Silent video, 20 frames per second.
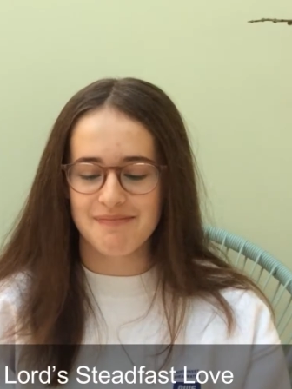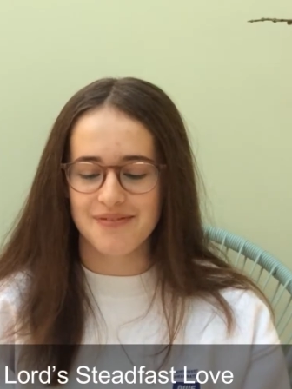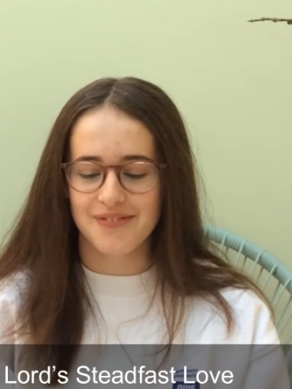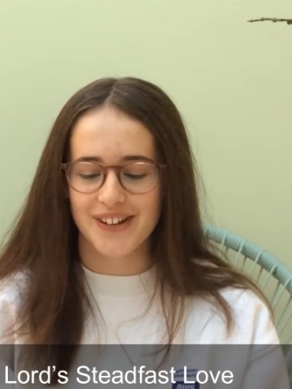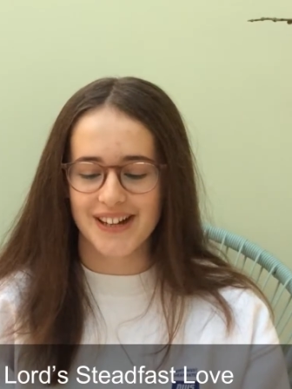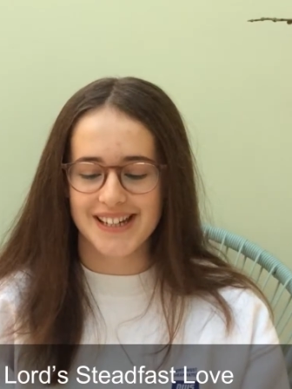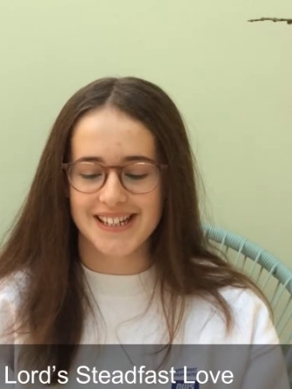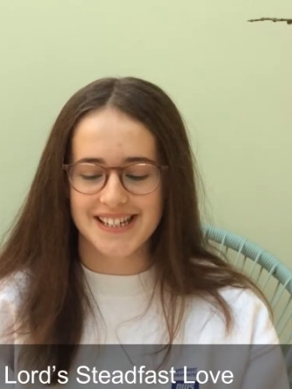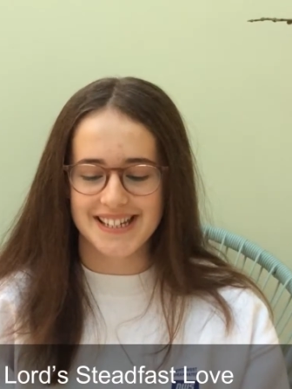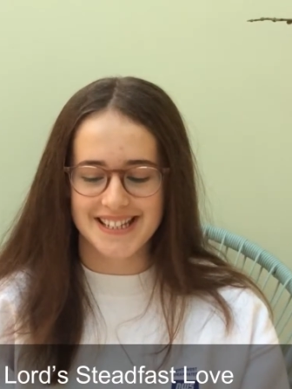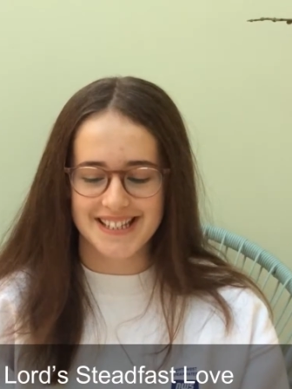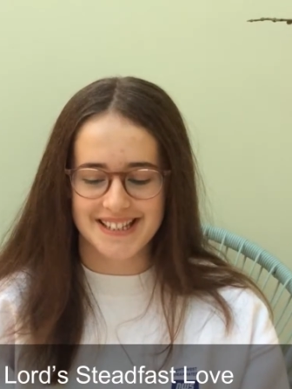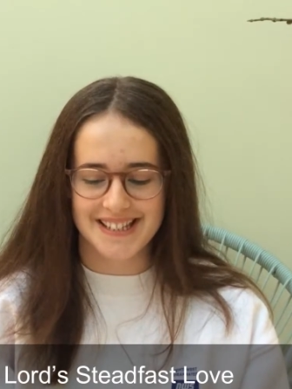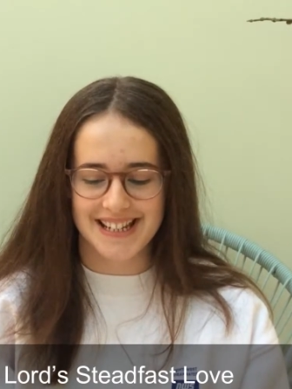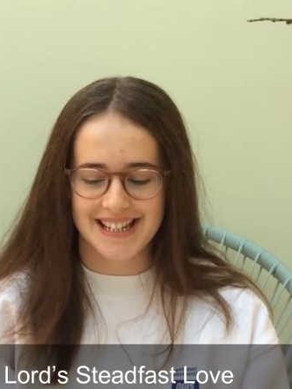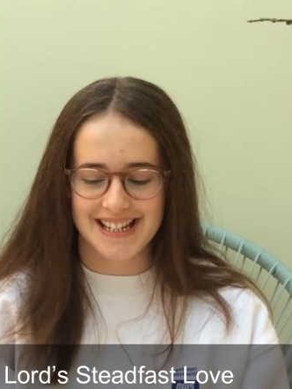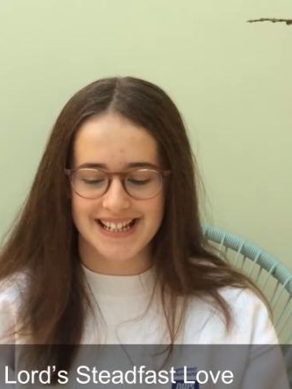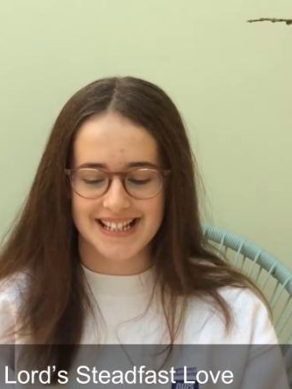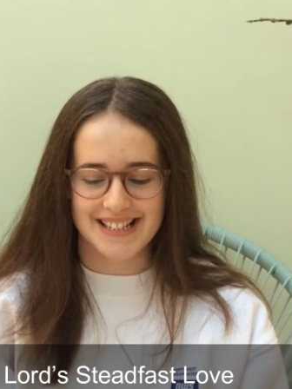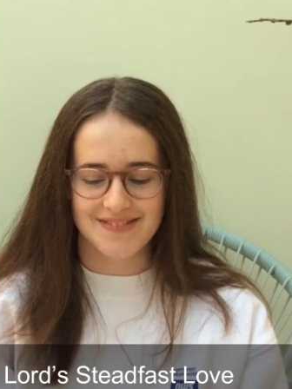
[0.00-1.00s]

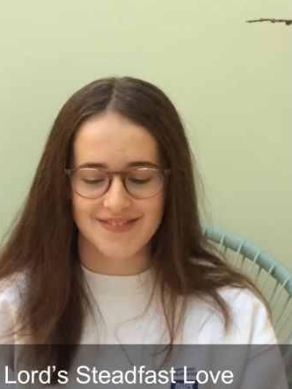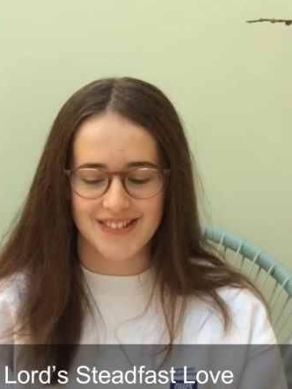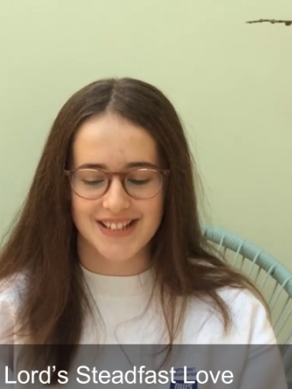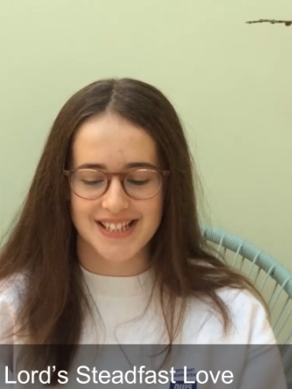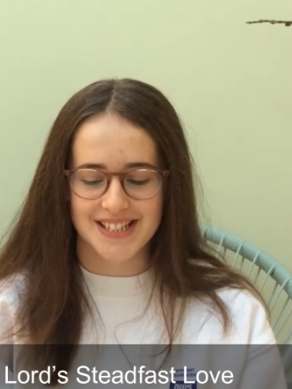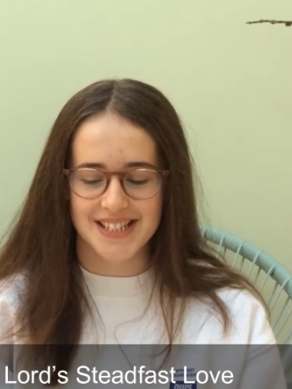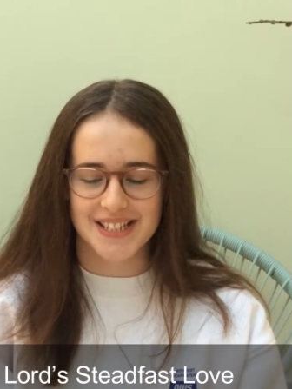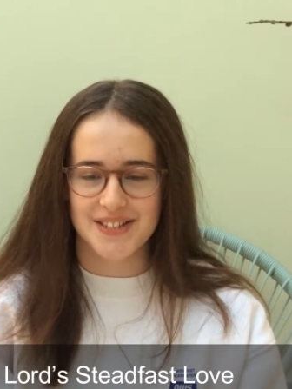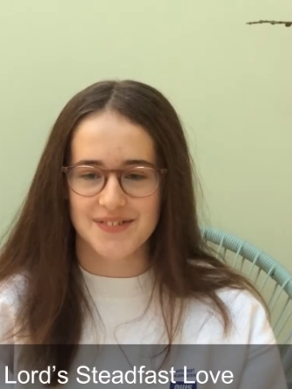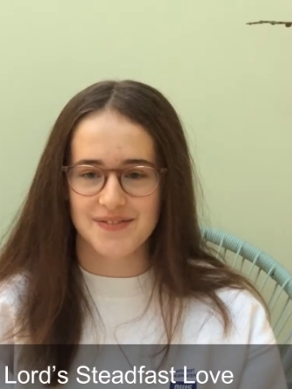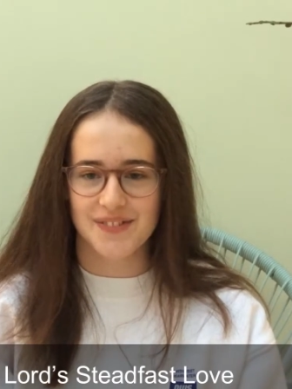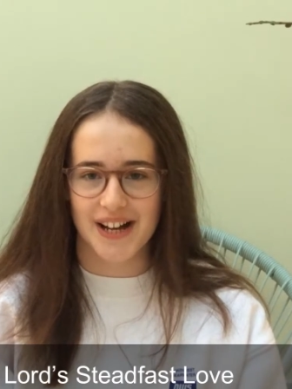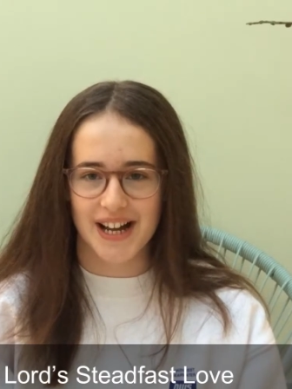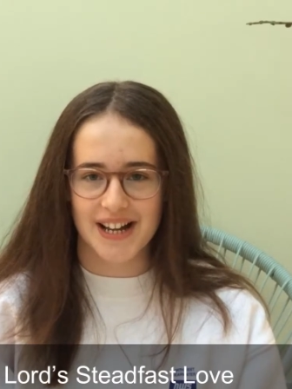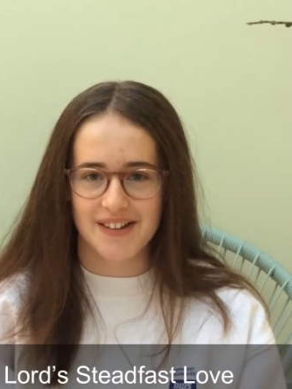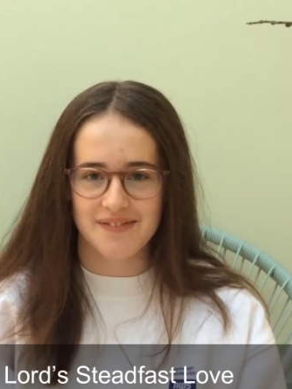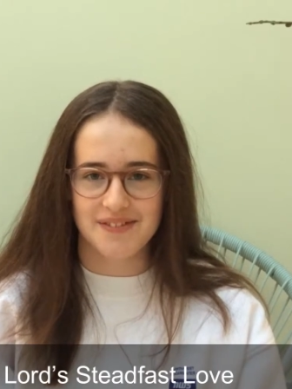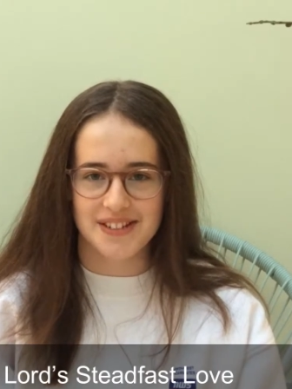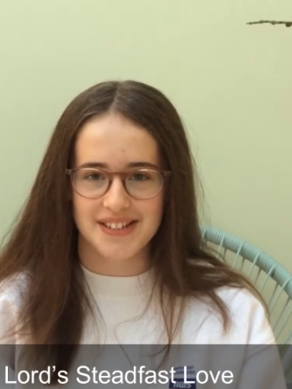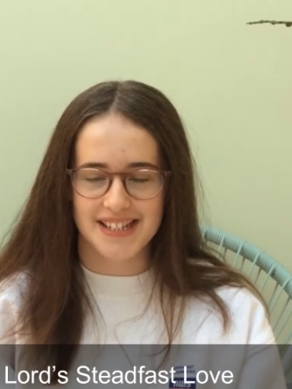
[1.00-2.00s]
36, verses
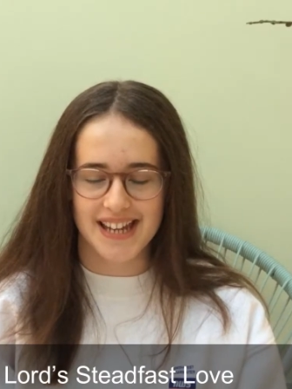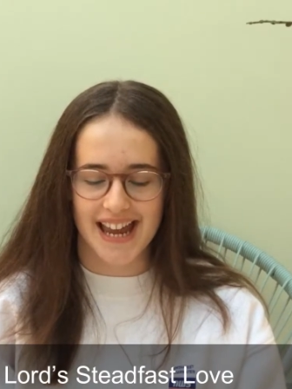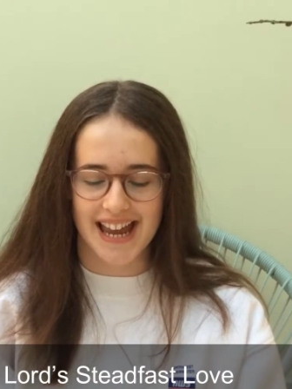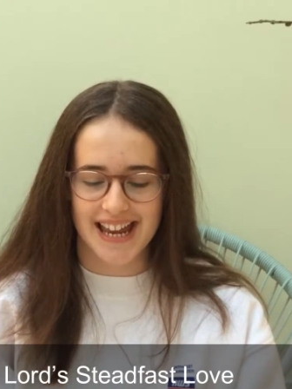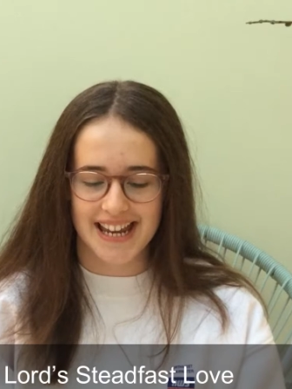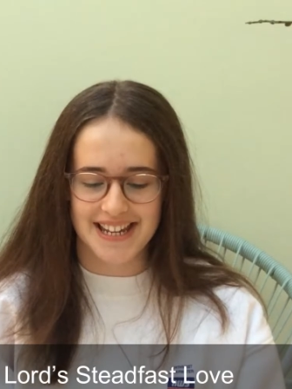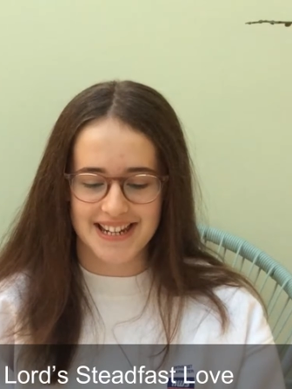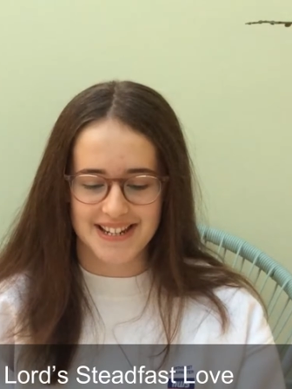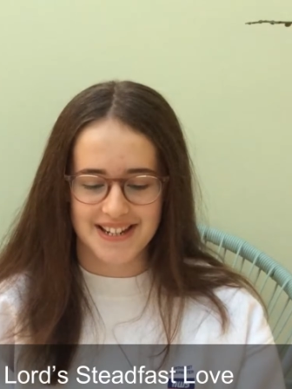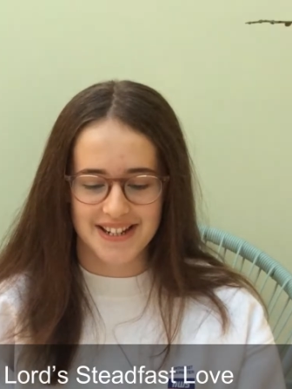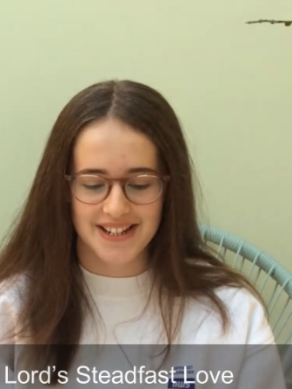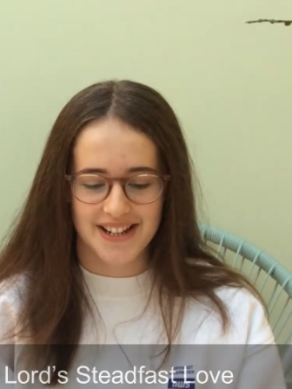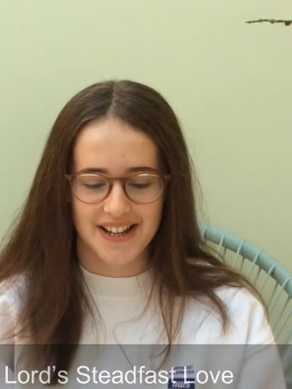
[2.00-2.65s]
5 to 10.